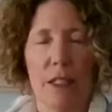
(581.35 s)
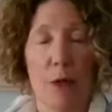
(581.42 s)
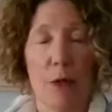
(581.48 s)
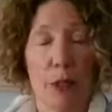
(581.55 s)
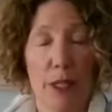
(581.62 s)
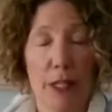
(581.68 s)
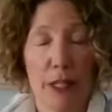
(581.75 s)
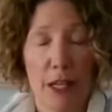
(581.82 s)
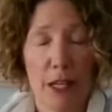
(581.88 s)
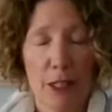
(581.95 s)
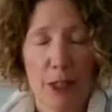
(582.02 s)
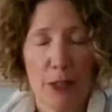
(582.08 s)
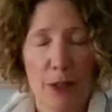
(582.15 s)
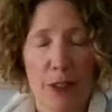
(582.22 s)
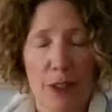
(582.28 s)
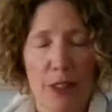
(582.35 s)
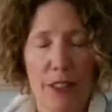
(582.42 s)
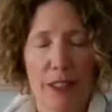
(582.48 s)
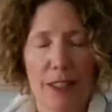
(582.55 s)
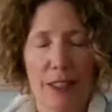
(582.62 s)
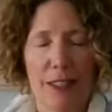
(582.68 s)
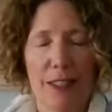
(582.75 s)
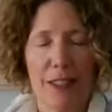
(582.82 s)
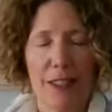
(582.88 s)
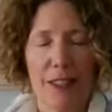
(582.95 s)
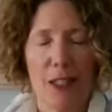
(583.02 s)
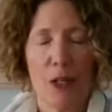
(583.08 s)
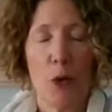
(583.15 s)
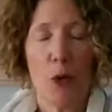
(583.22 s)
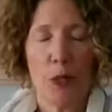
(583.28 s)
or the nostrils,
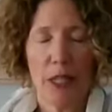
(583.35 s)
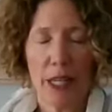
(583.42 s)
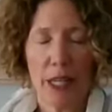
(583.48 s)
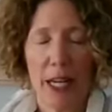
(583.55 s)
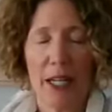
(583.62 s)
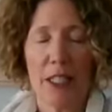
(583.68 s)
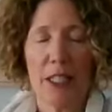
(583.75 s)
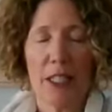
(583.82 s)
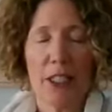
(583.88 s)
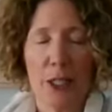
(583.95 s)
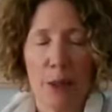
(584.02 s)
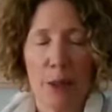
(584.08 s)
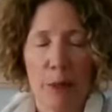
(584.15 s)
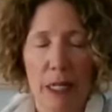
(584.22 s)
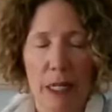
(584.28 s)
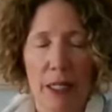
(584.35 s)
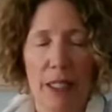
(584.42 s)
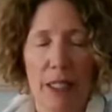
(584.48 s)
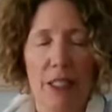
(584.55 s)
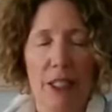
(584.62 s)
or the carriage of the body,